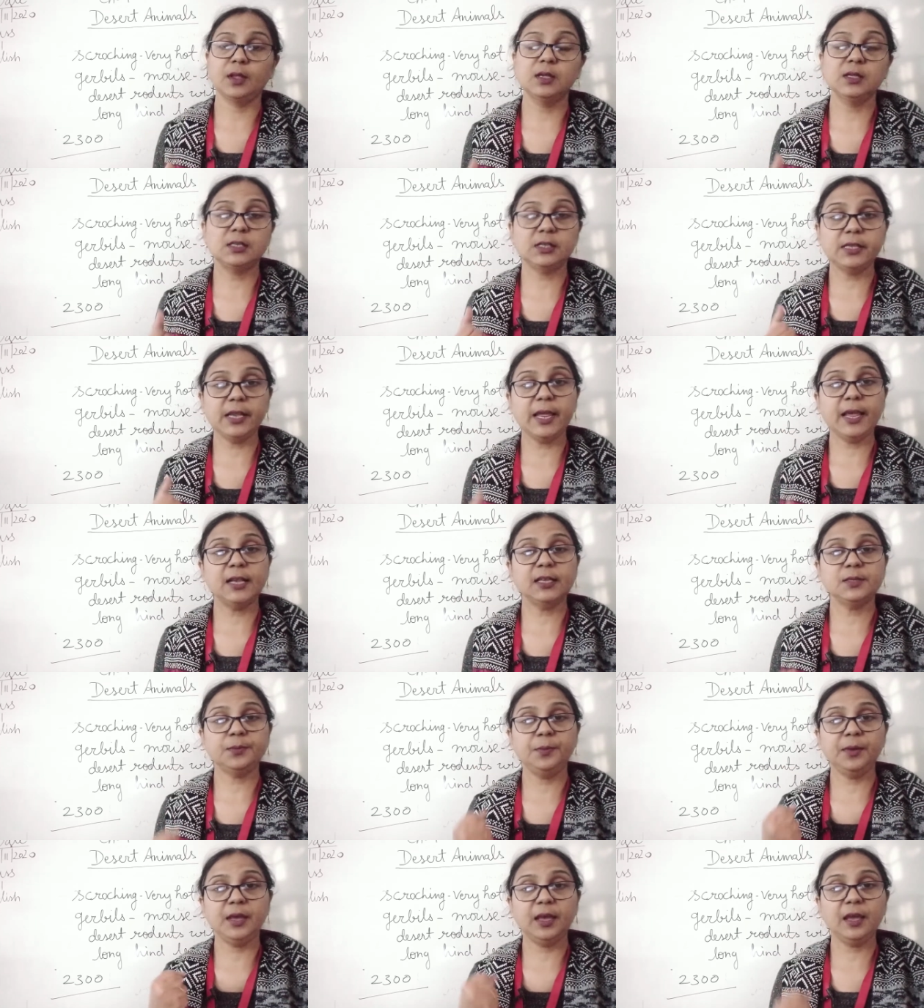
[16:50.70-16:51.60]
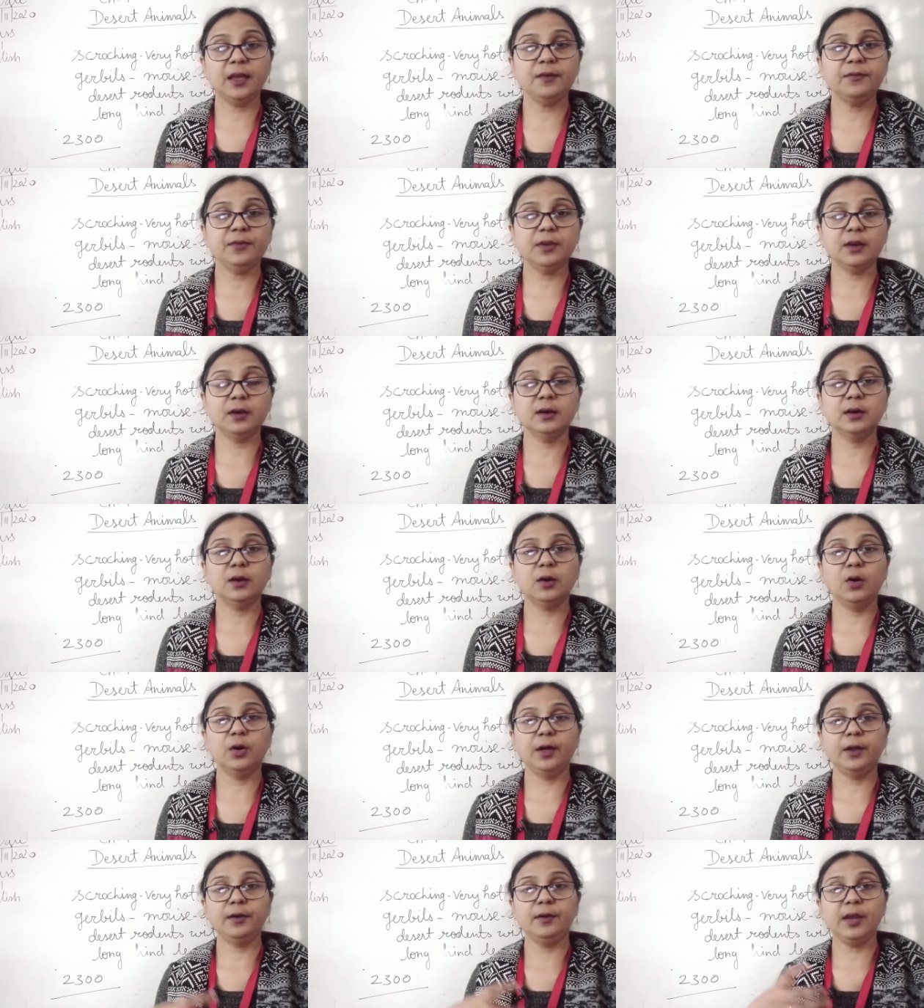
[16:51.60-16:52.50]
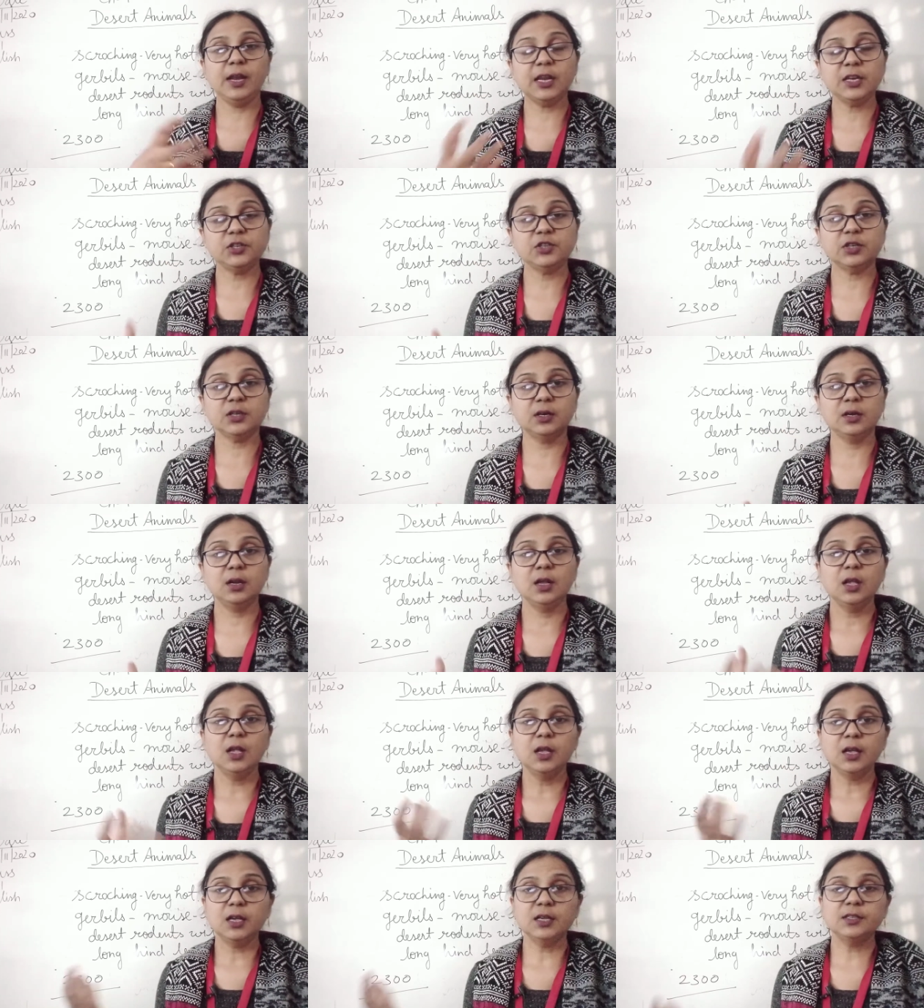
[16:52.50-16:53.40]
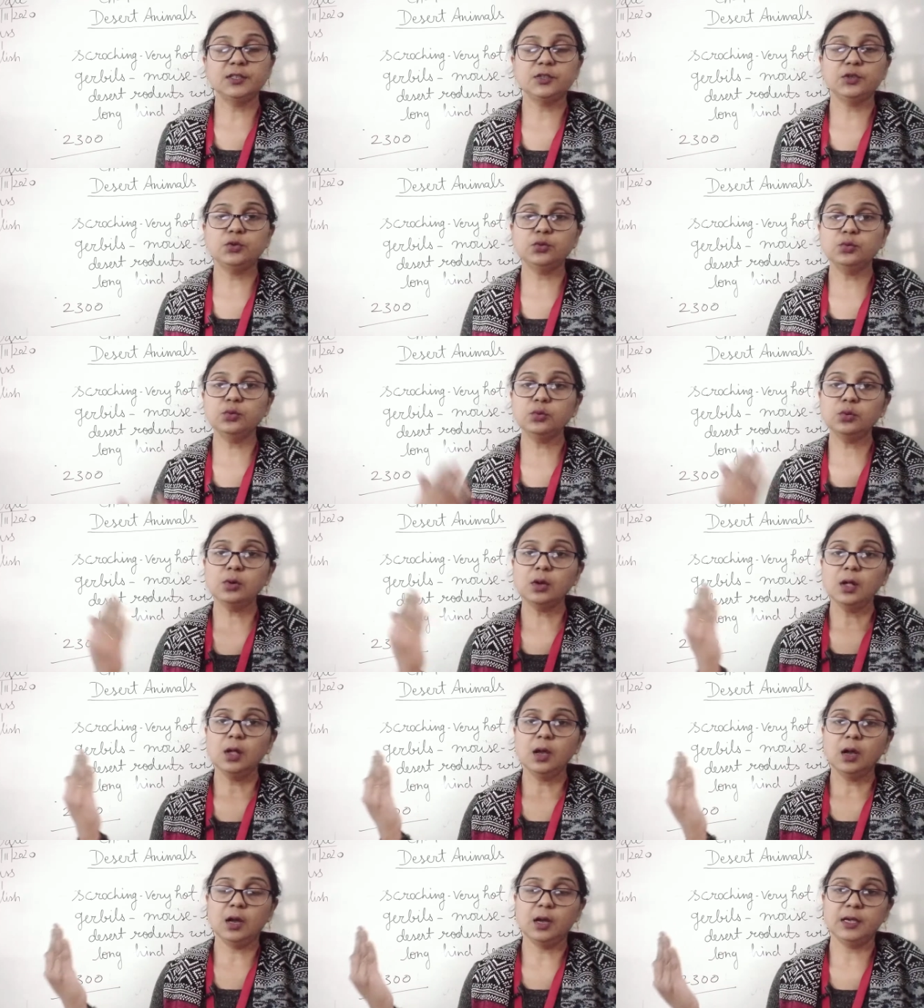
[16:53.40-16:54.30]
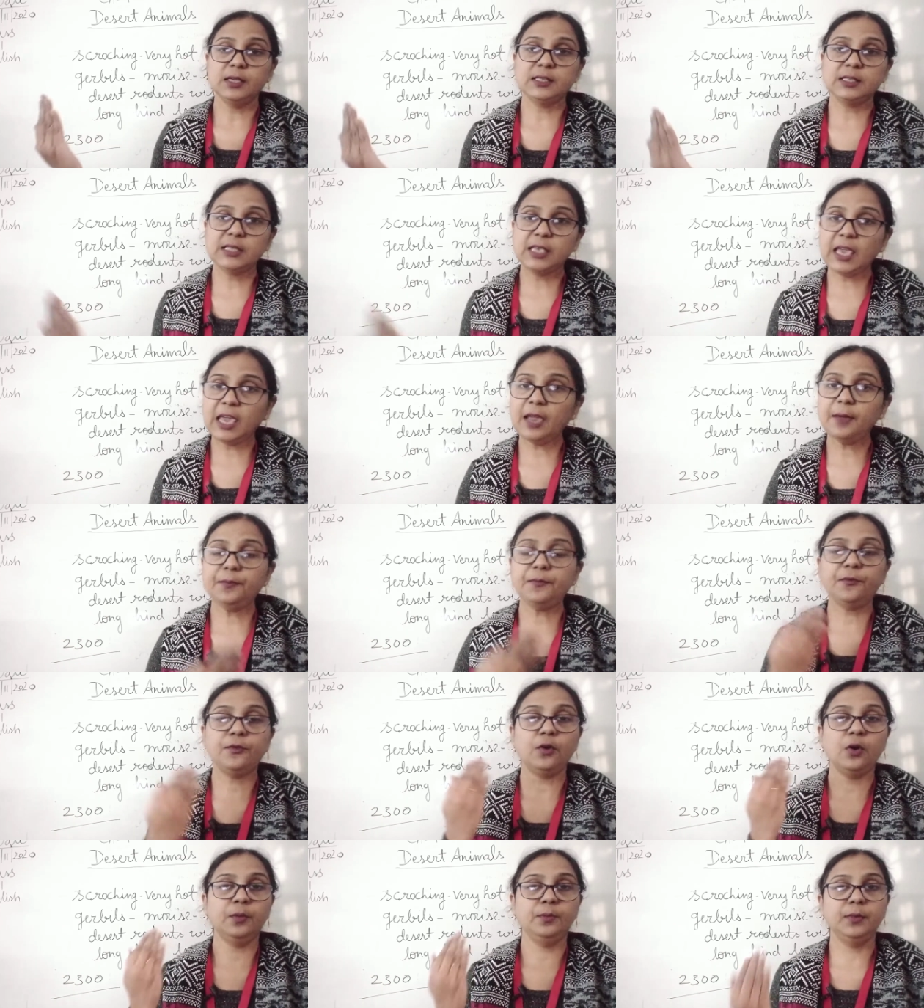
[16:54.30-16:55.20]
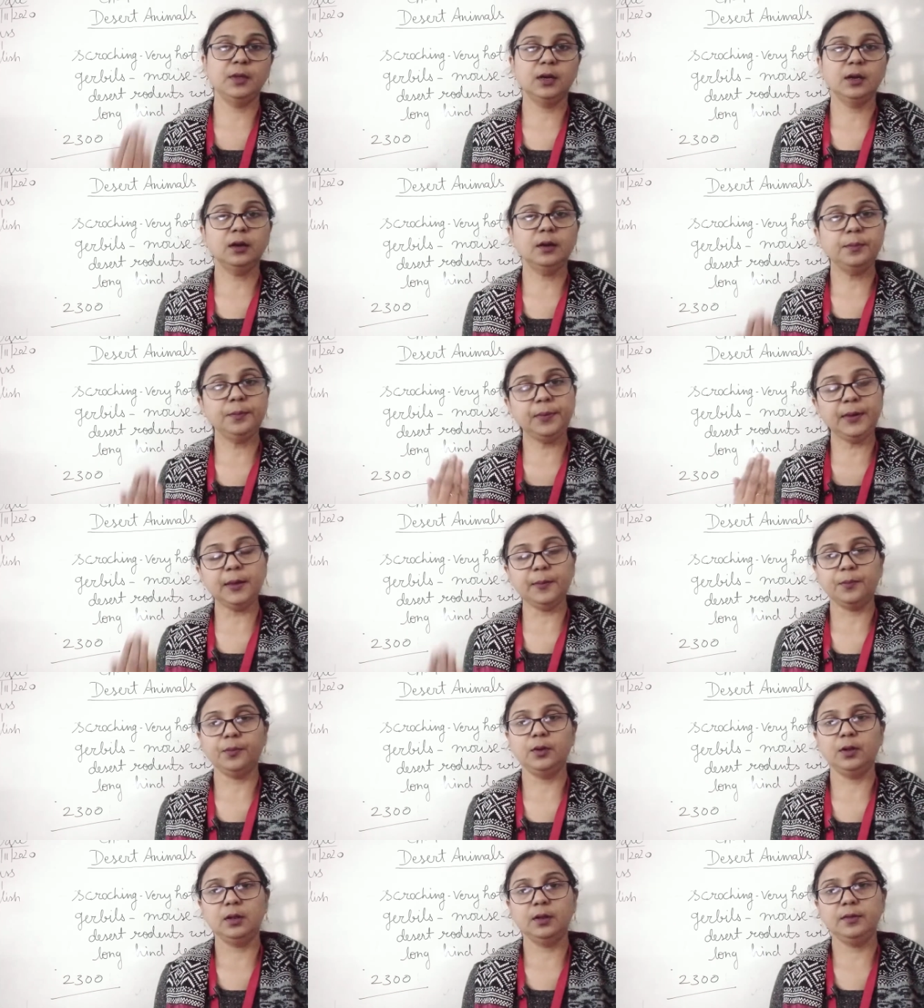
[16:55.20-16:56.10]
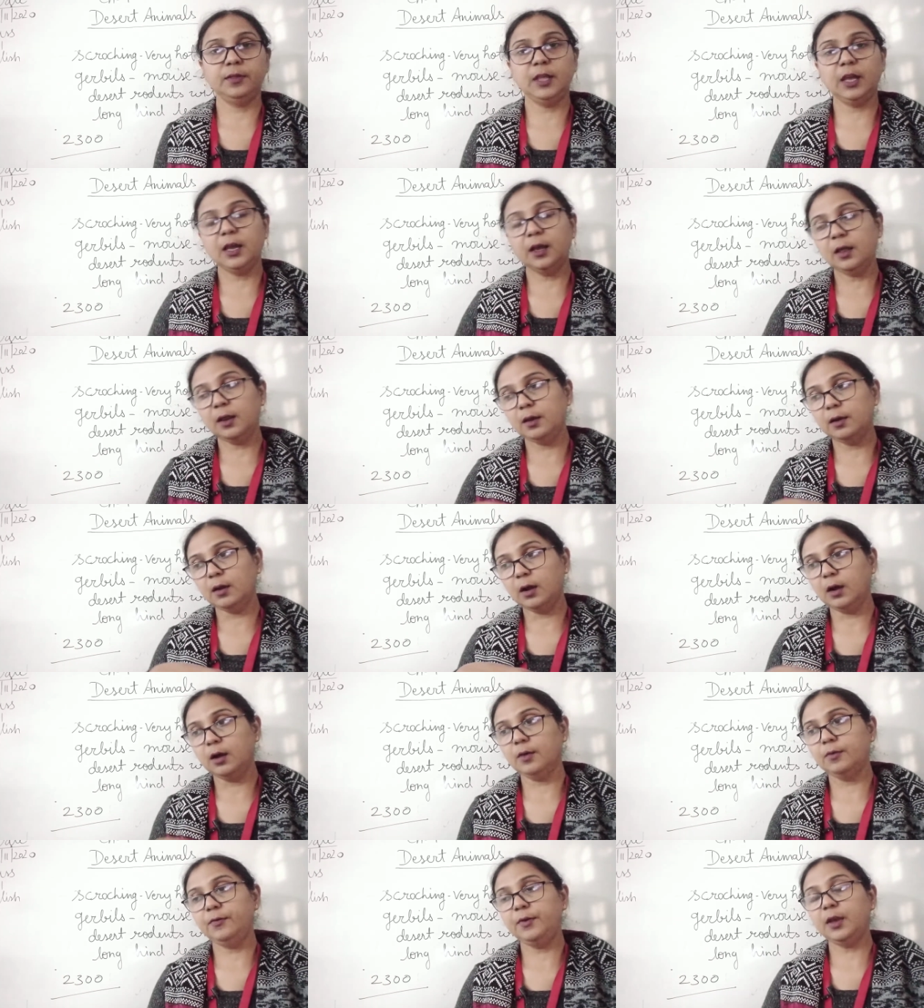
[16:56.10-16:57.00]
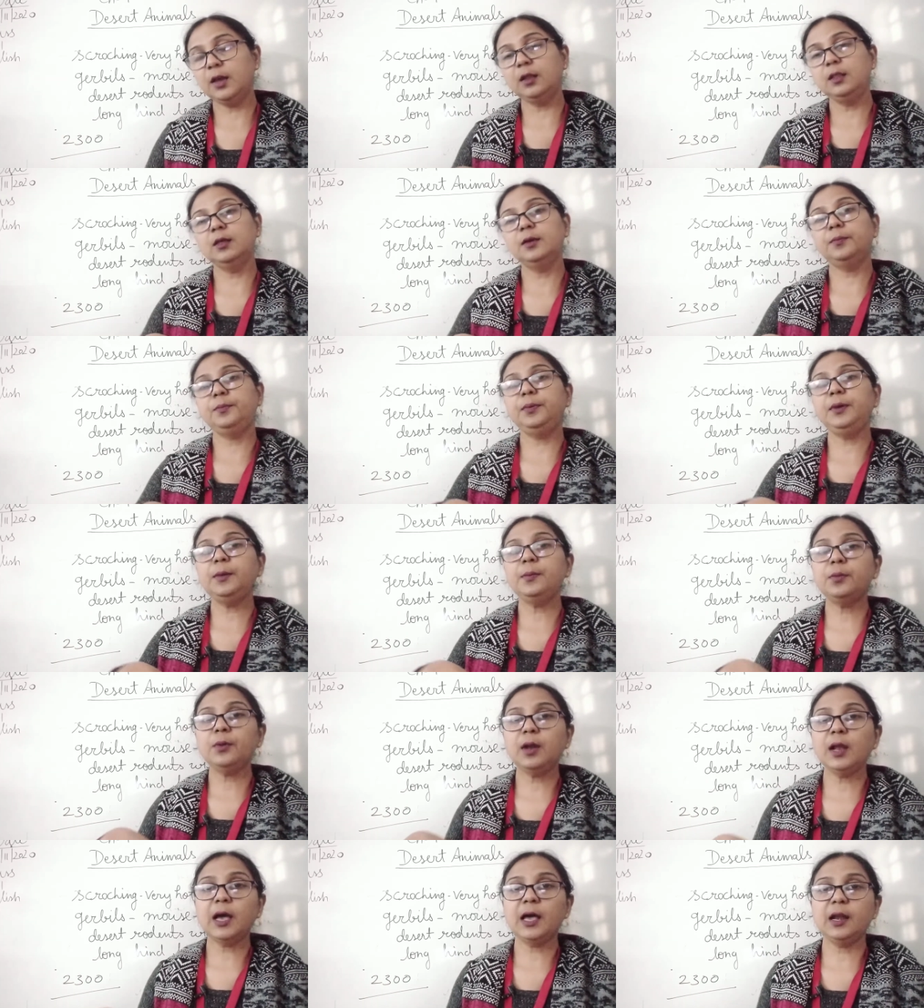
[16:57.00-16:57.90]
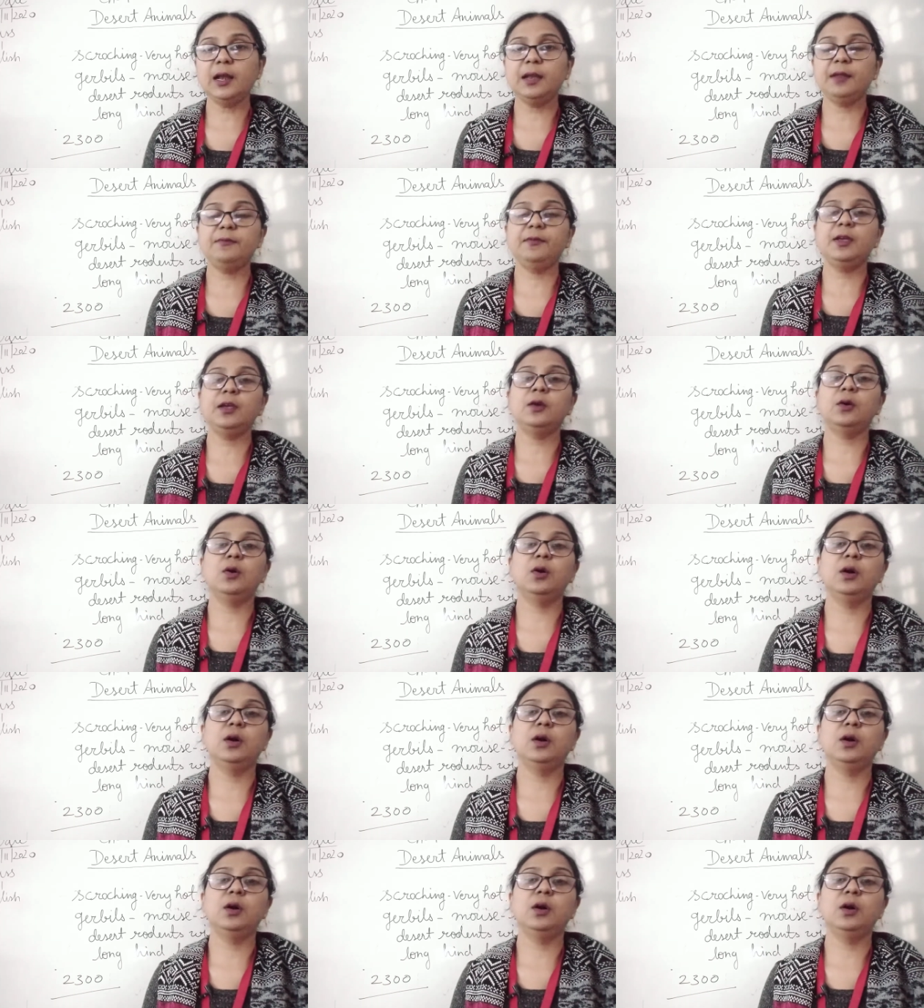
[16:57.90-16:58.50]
snake's behavior or nature is to escape from the people there where the people are living,